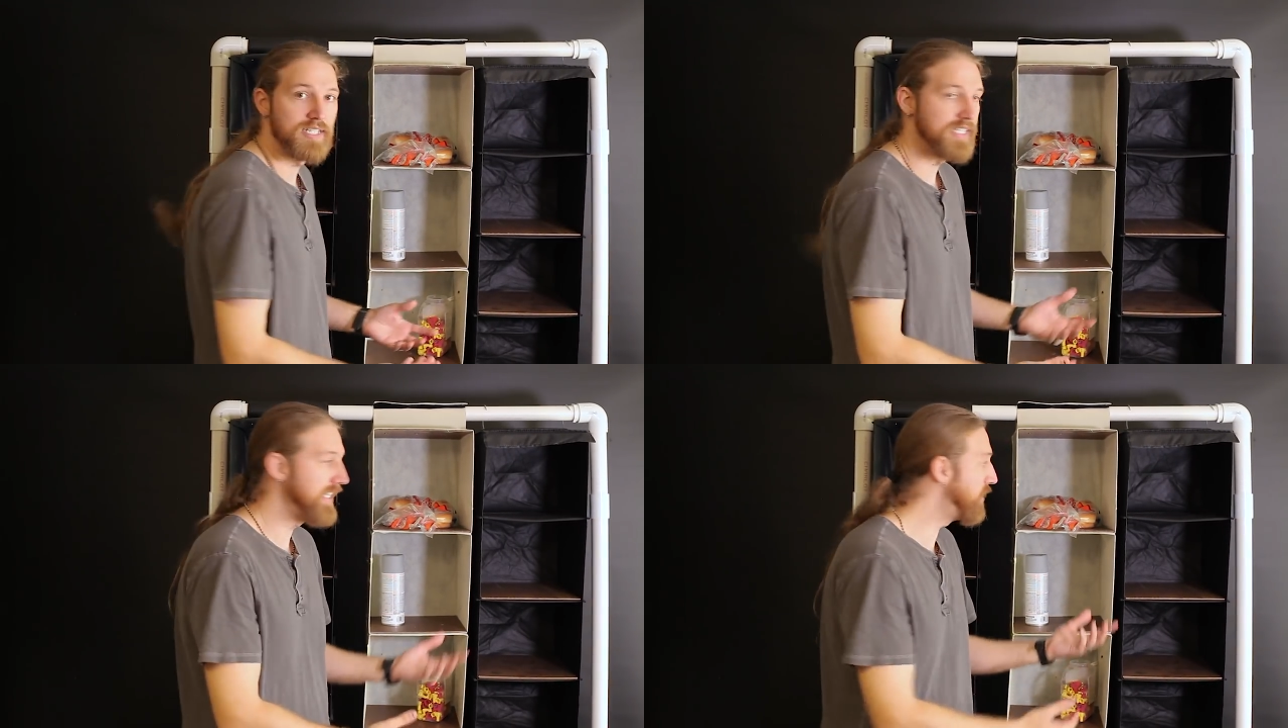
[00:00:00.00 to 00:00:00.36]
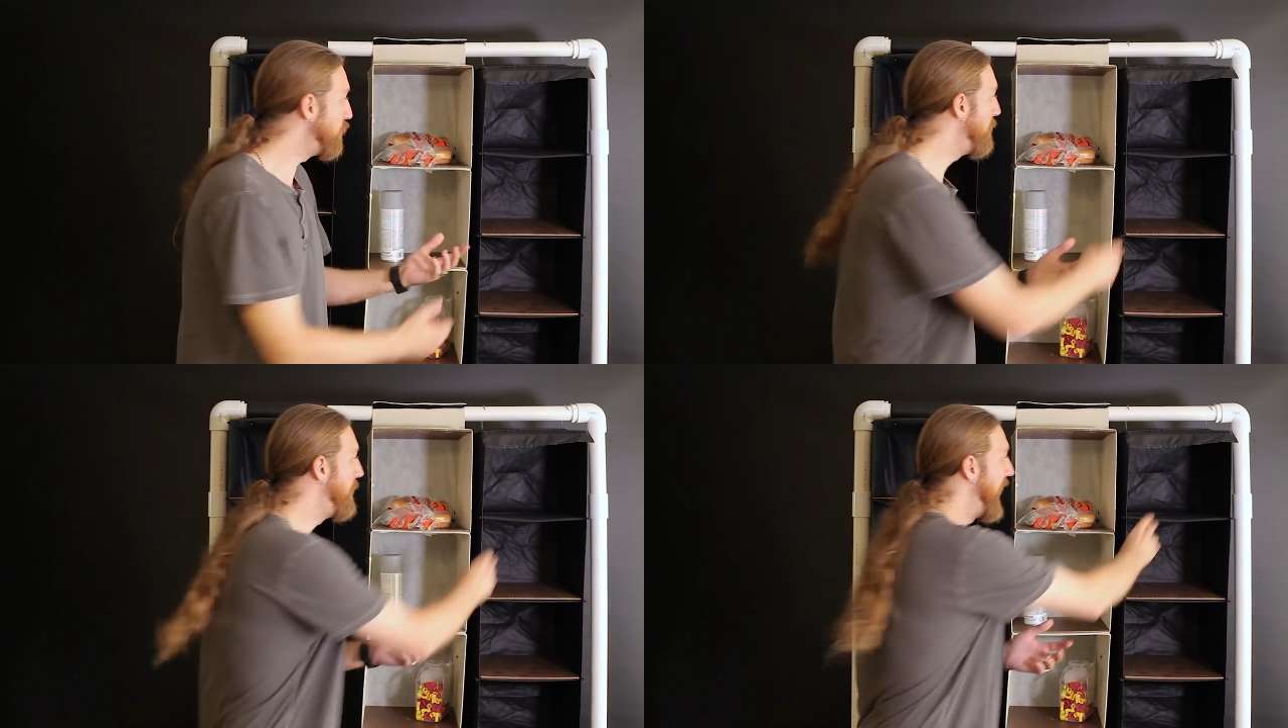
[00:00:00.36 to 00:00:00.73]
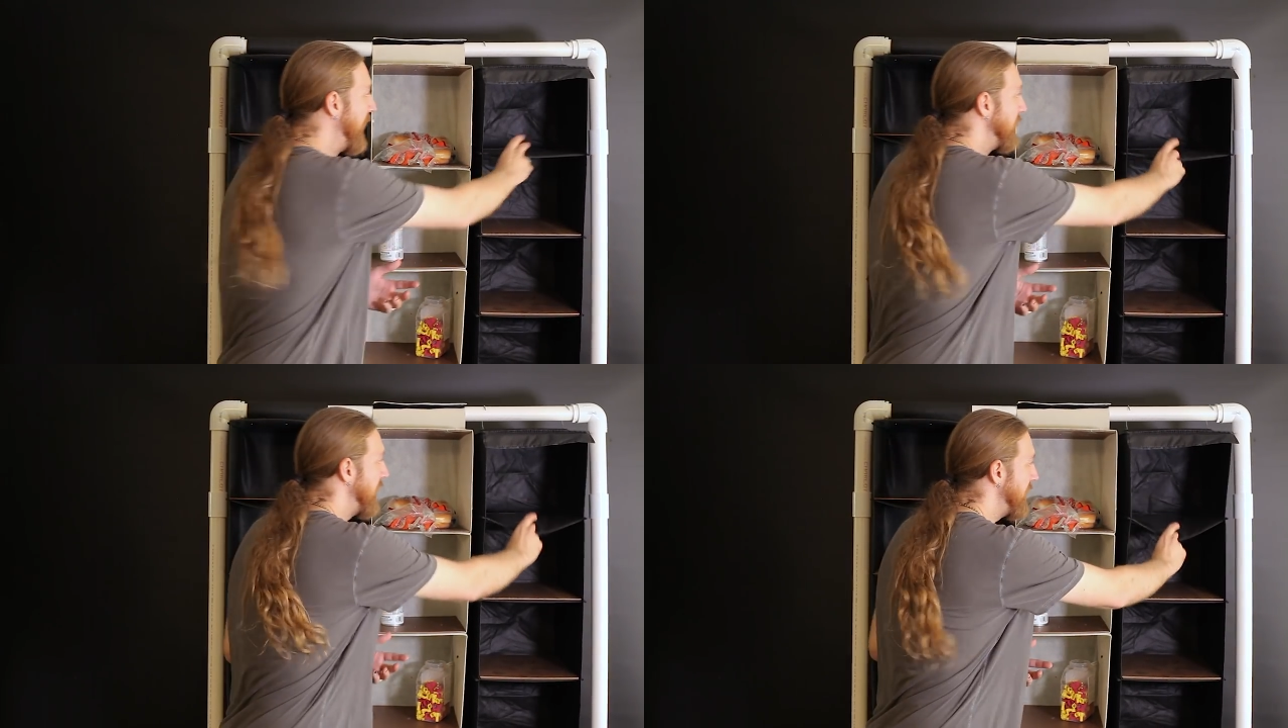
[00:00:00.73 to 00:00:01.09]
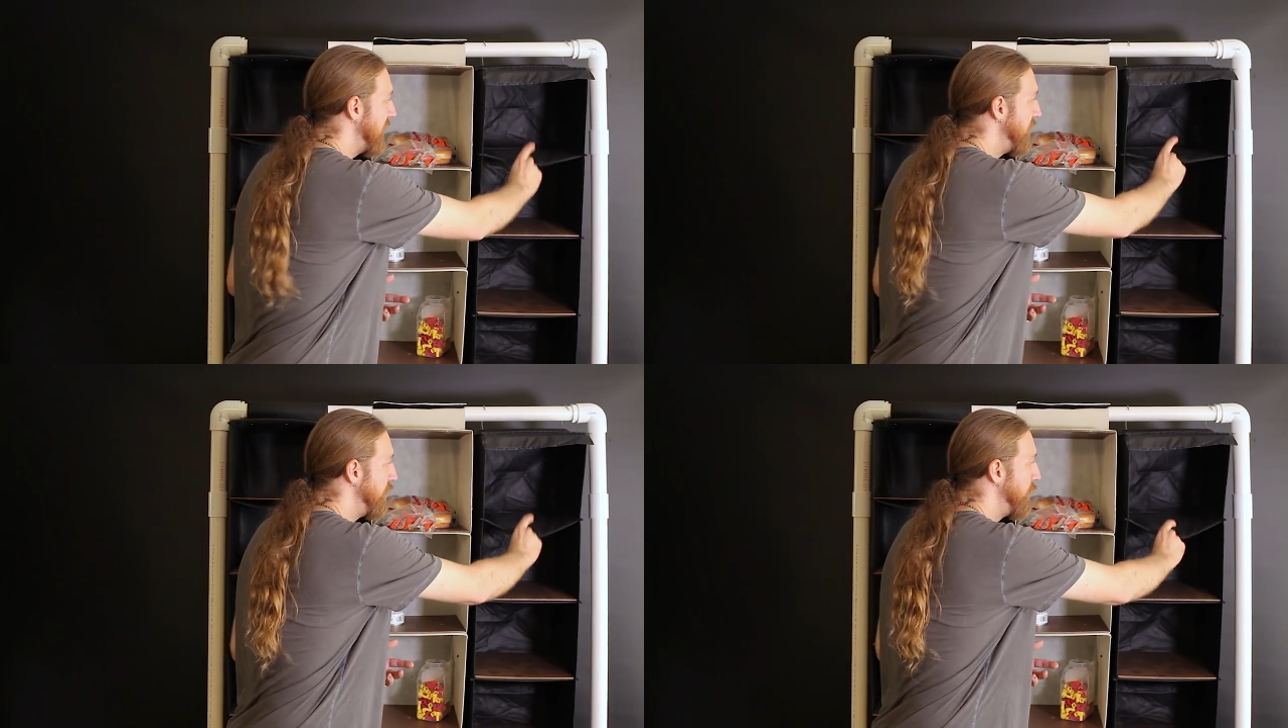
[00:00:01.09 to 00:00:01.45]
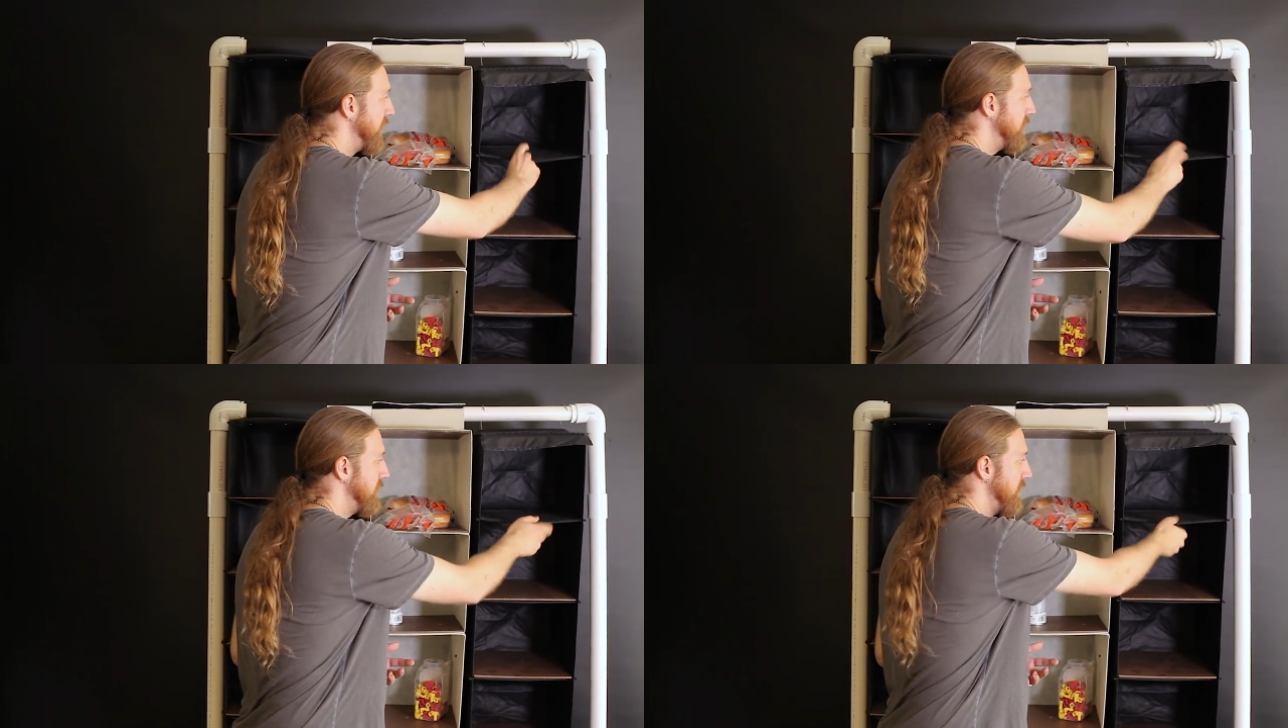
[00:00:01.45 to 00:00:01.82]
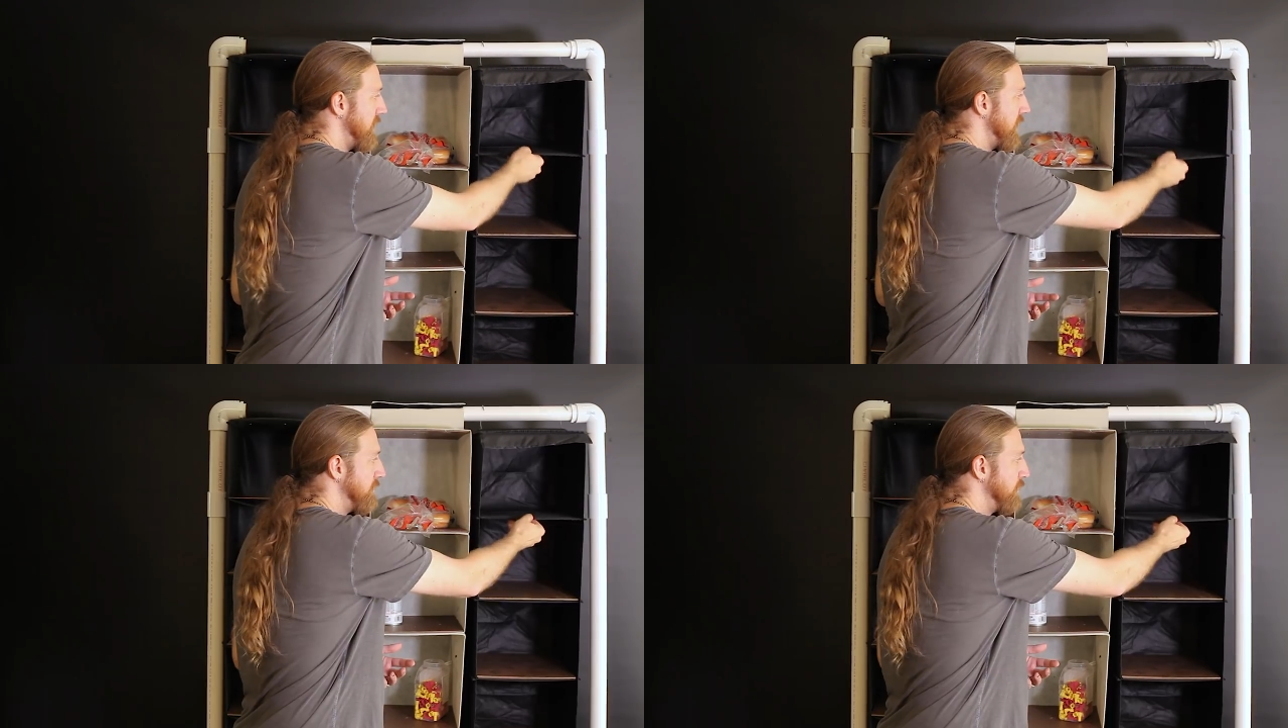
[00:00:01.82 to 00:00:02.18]
They don't bend like they do when it's
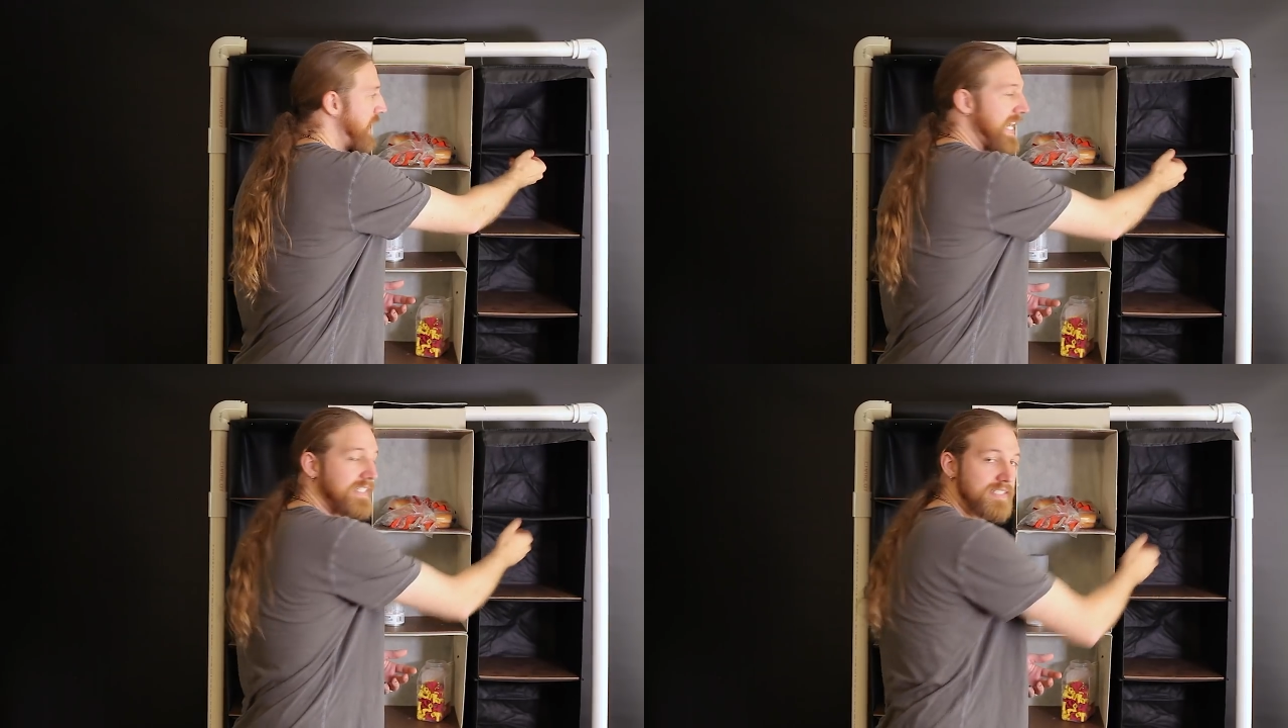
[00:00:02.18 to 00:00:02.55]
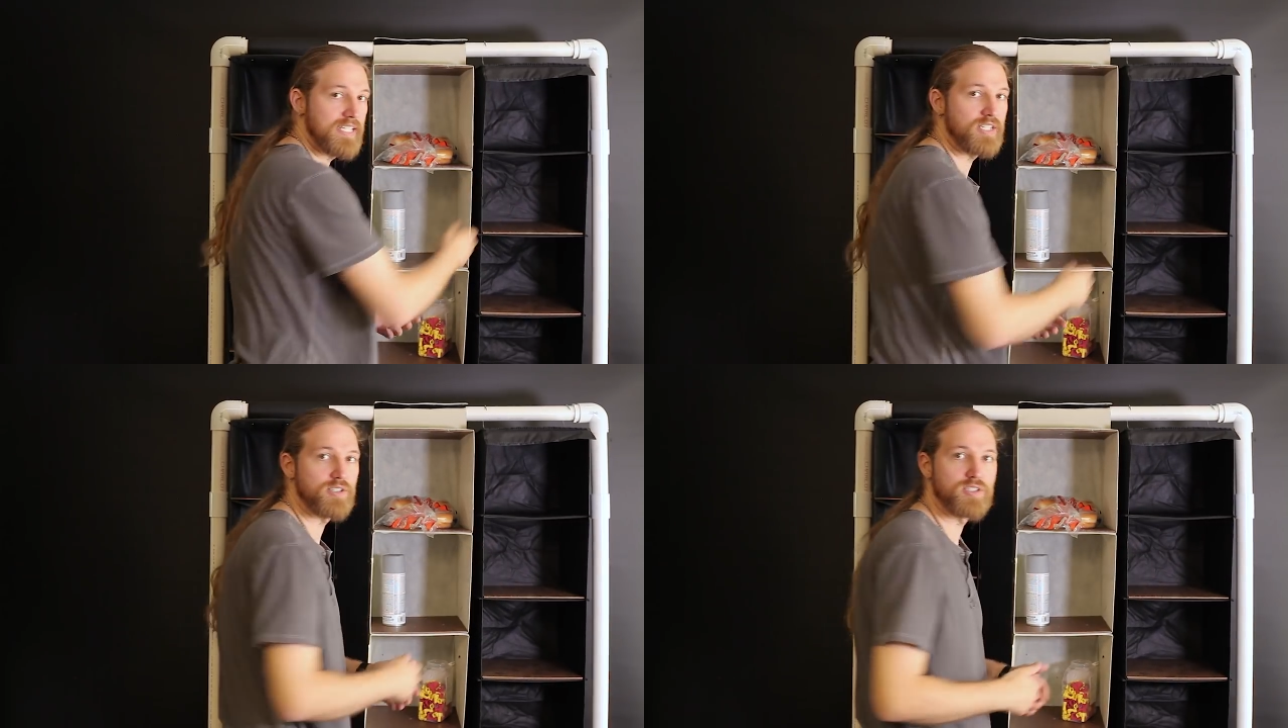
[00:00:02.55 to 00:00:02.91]
just the plastic or